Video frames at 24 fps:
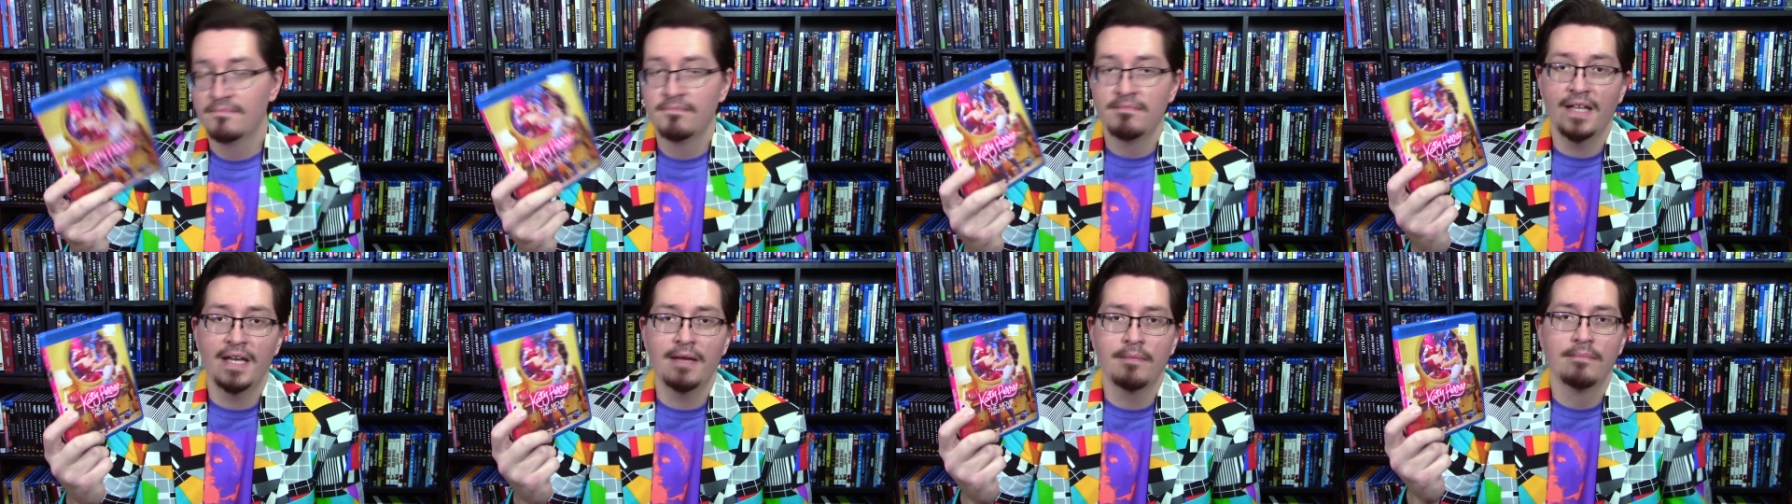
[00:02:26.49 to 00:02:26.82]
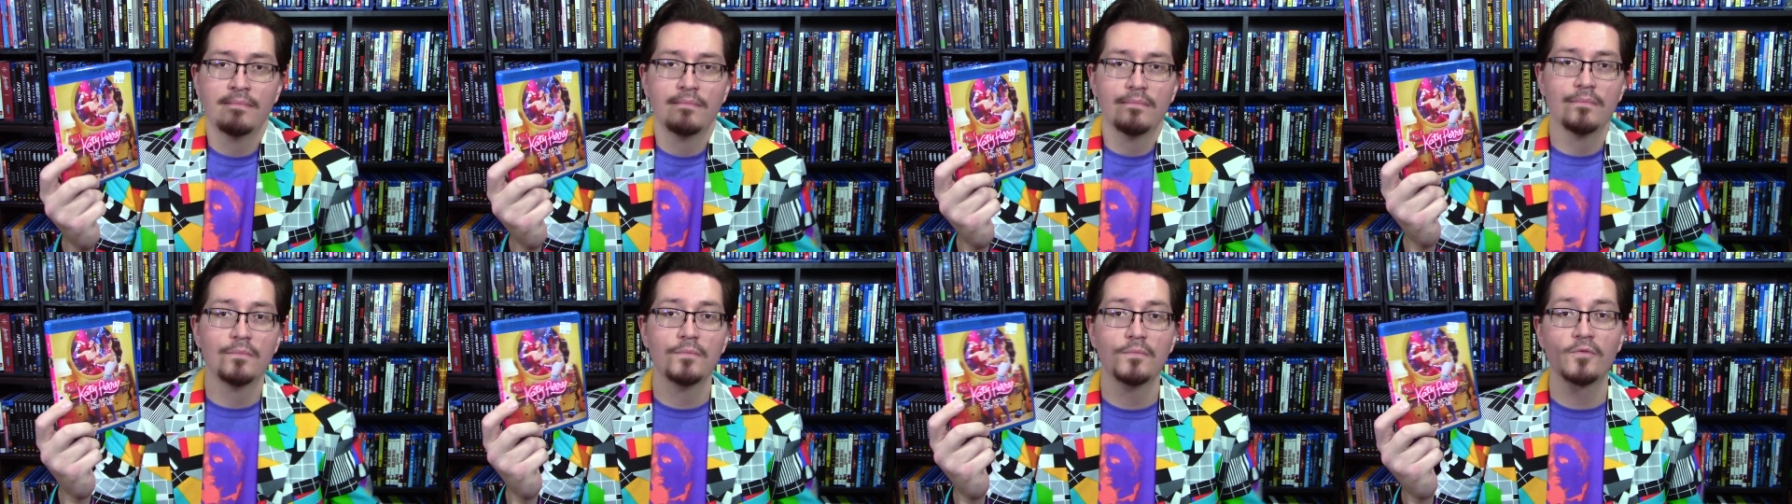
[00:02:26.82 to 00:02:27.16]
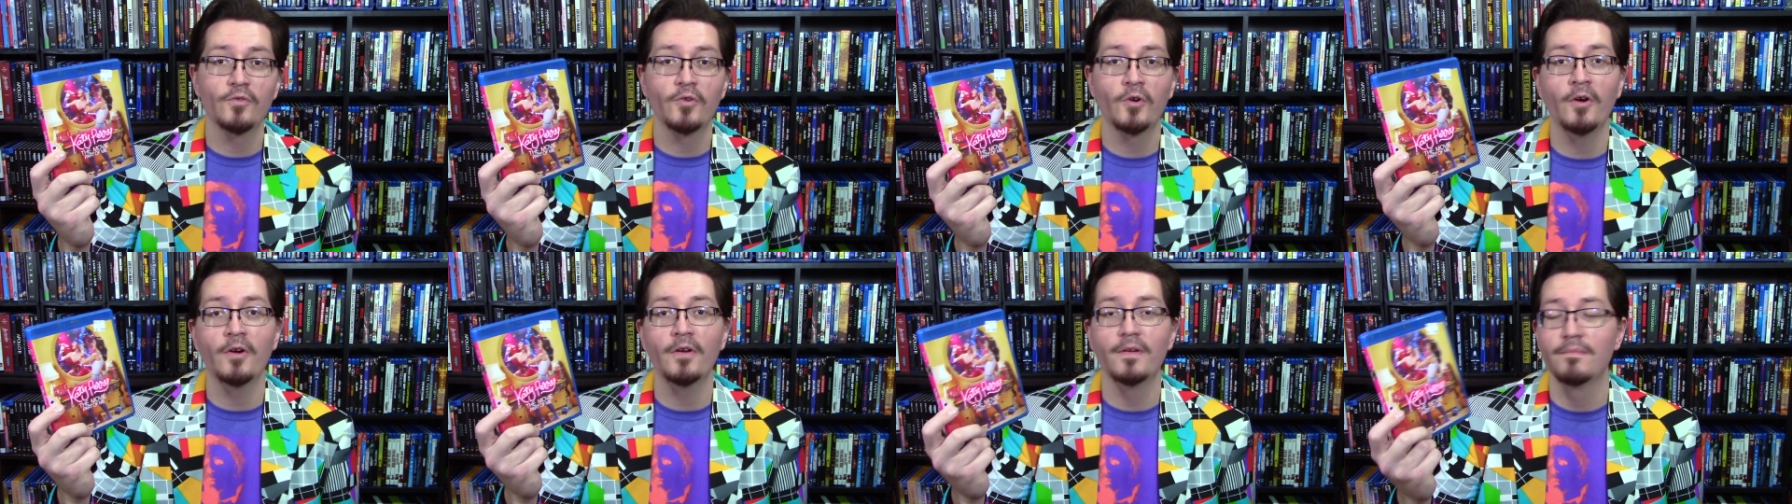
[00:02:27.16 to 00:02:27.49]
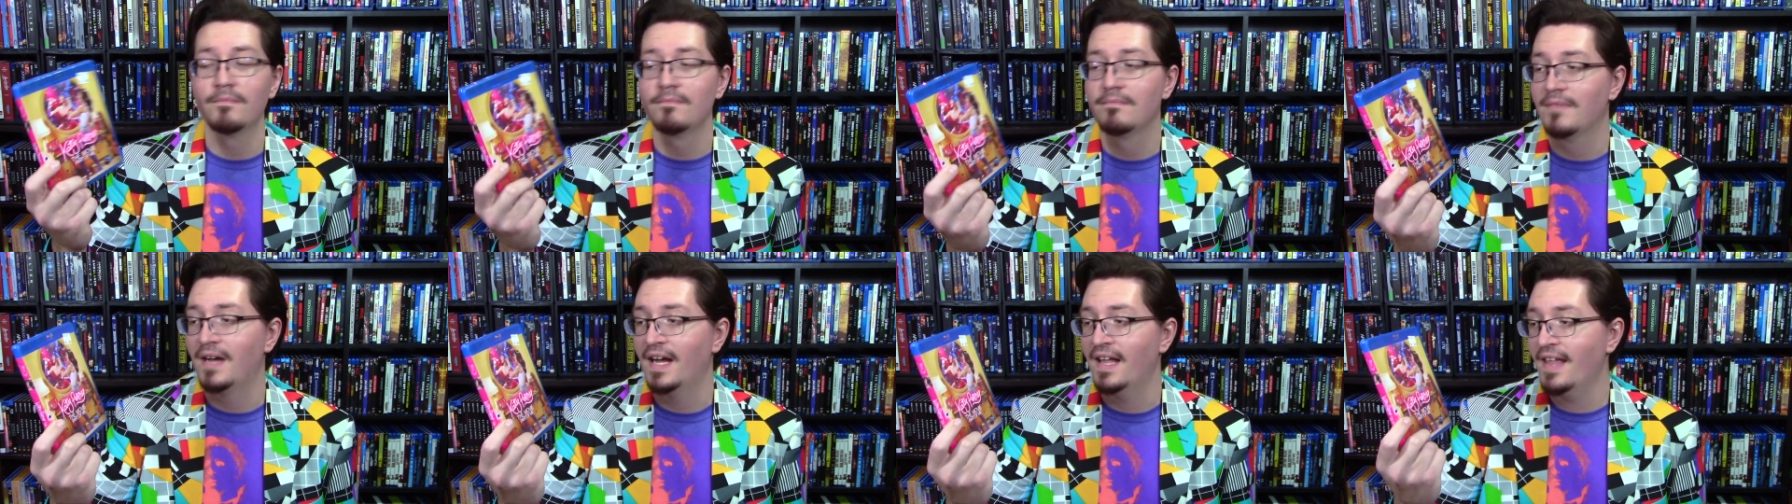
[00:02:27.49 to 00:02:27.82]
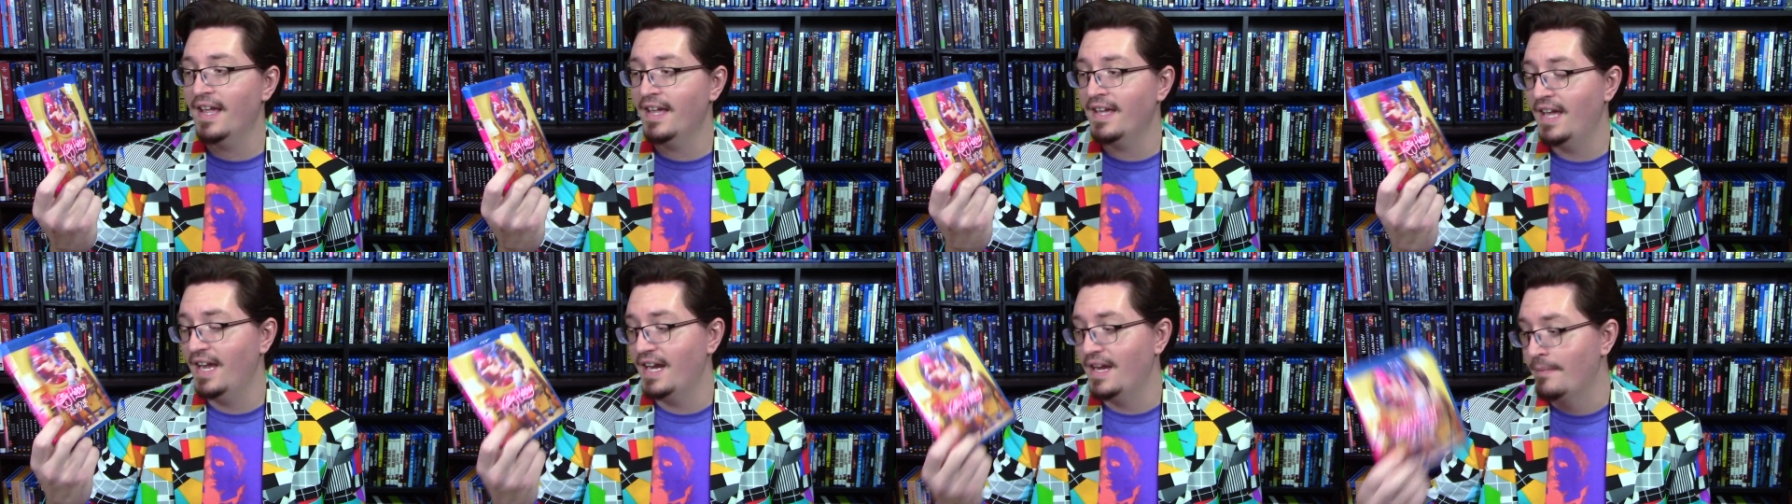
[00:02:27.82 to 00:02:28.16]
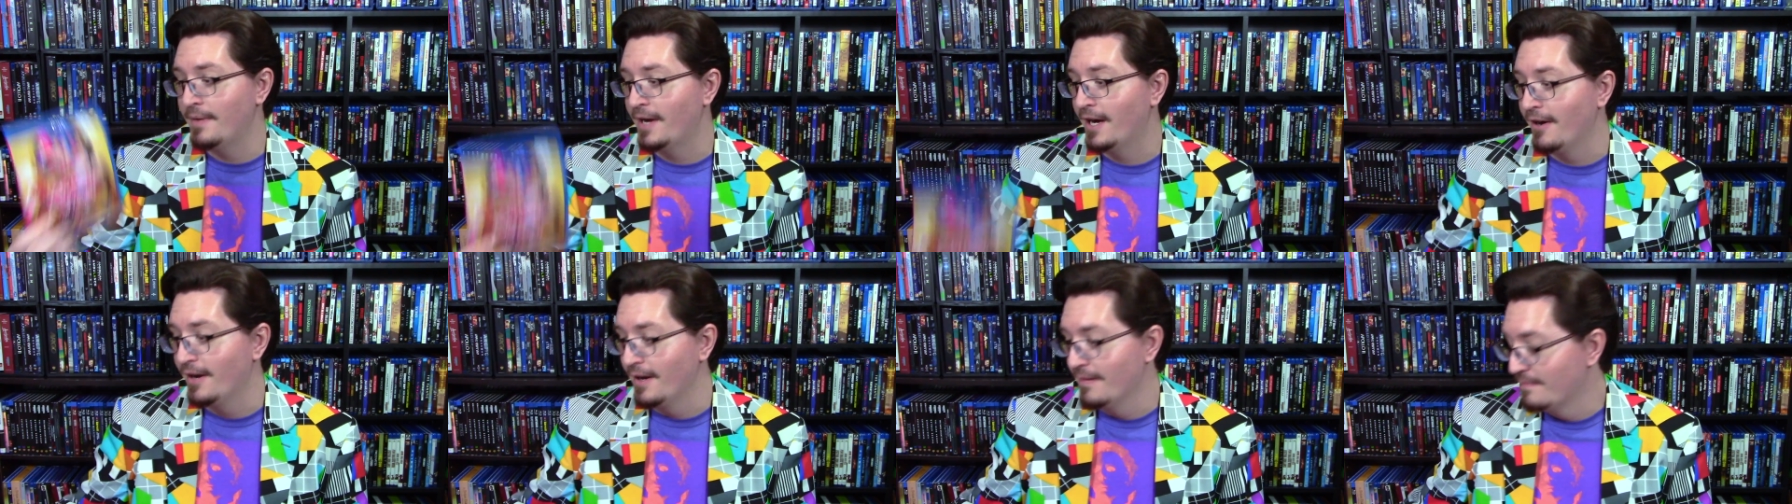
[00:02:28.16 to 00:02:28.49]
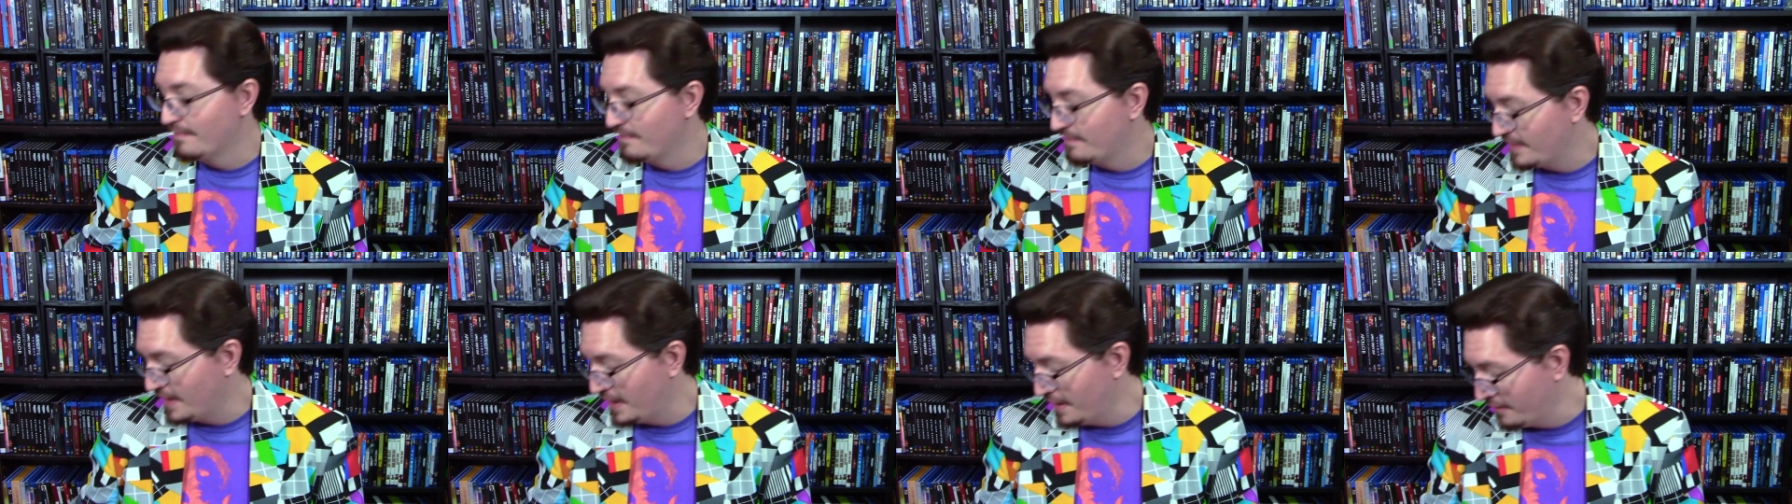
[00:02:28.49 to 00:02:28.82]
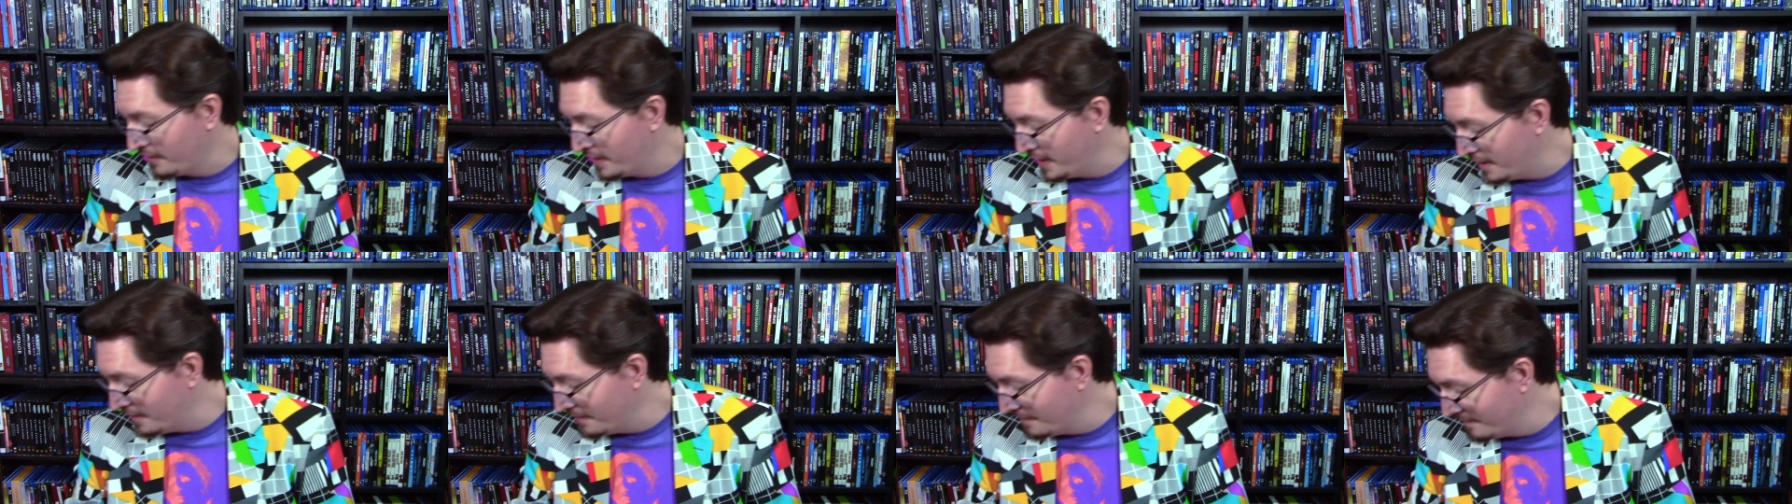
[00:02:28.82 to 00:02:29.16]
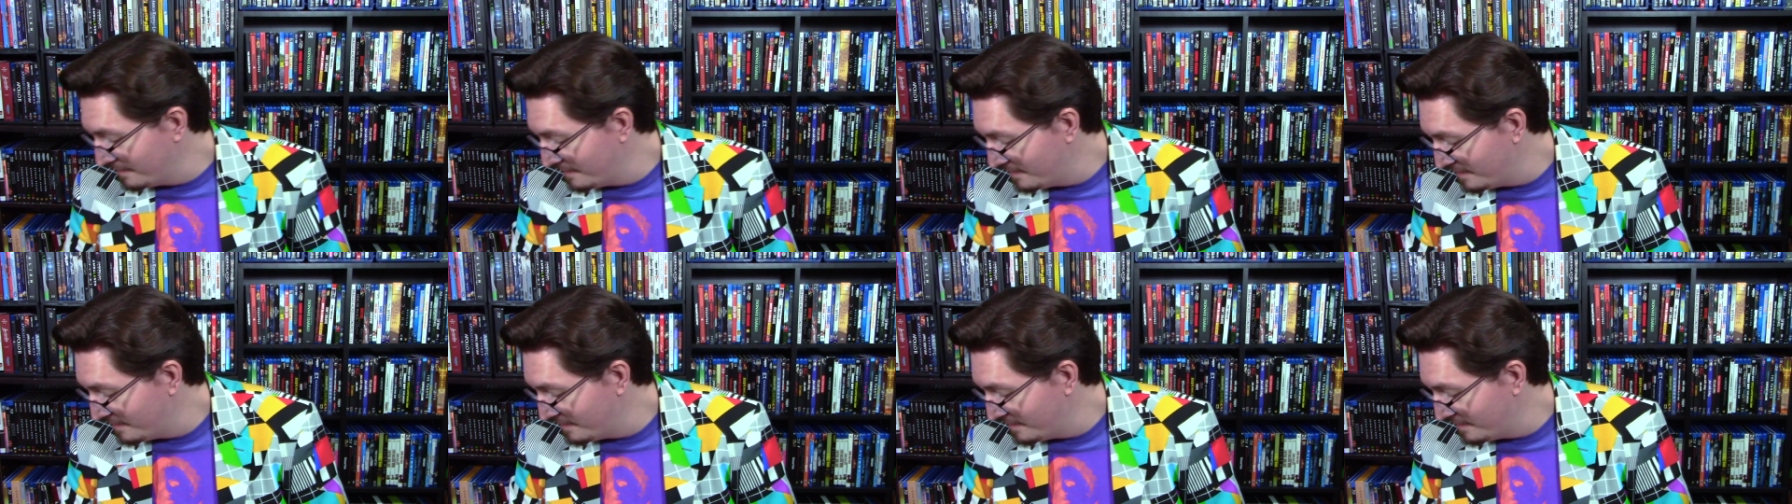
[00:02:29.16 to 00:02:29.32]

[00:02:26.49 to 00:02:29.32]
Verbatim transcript: Yeah, screw it. I like Katy Perry. I don't care.